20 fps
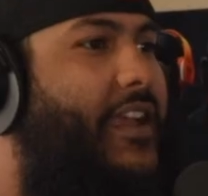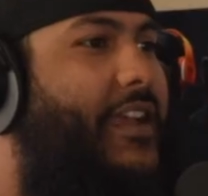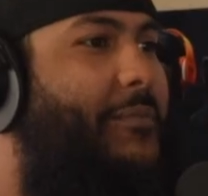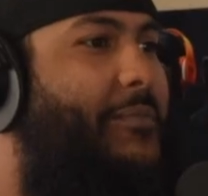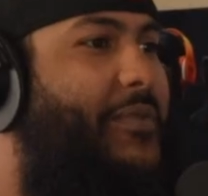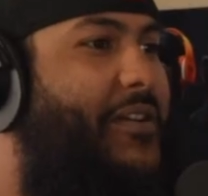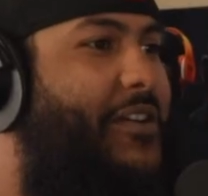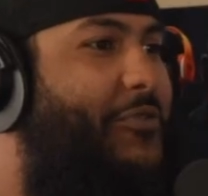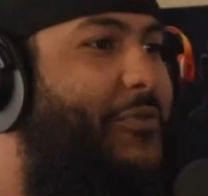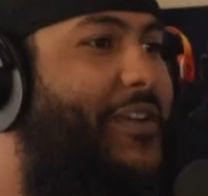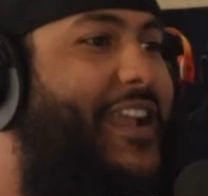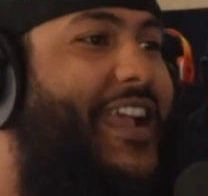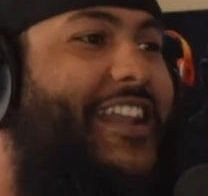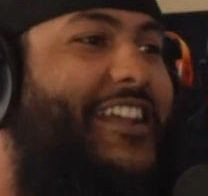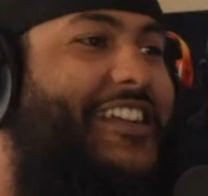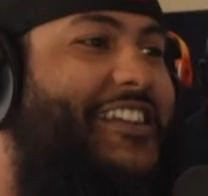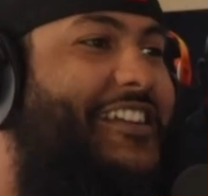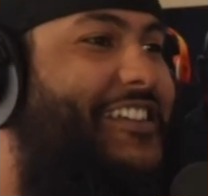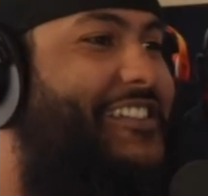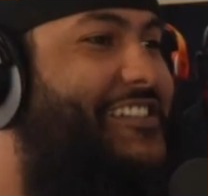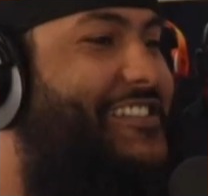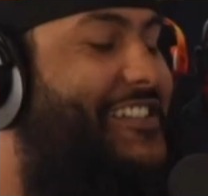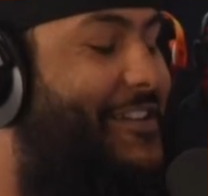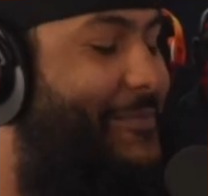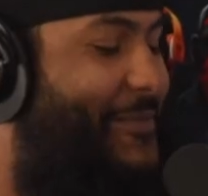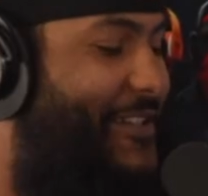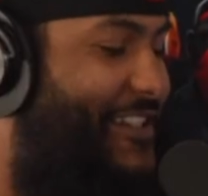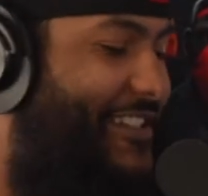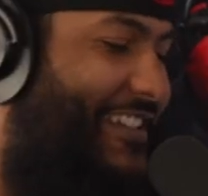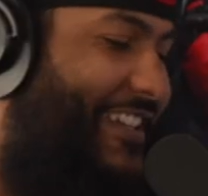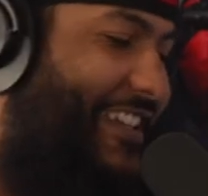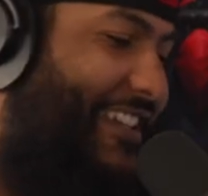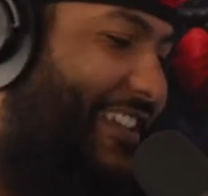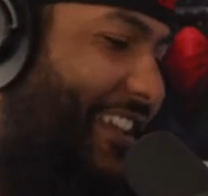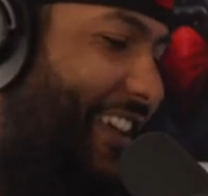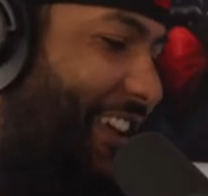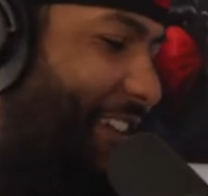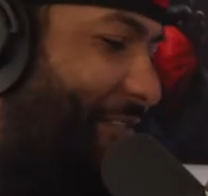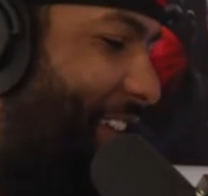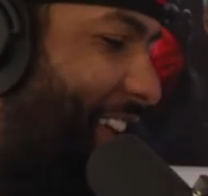bro, we got a cookies coming to
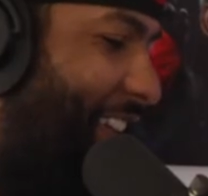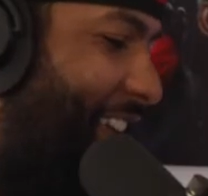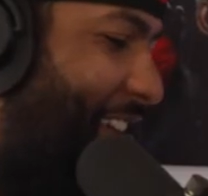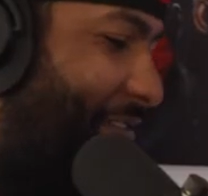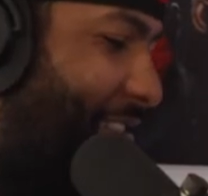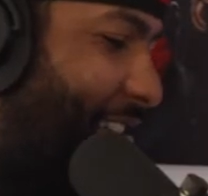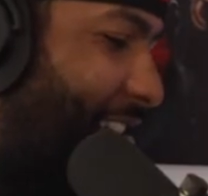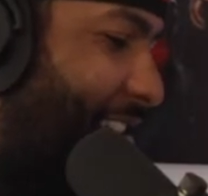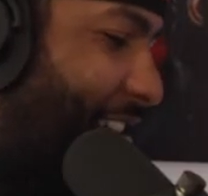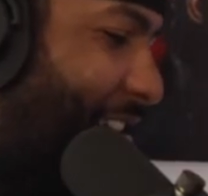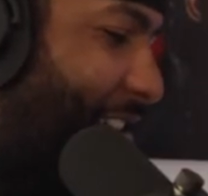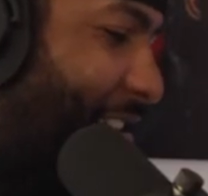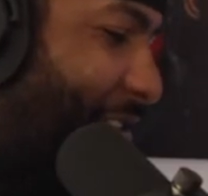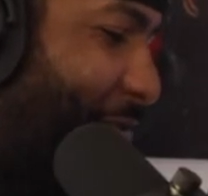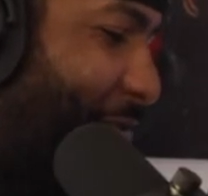D-Land. So no, man. I'm gonna tell you what.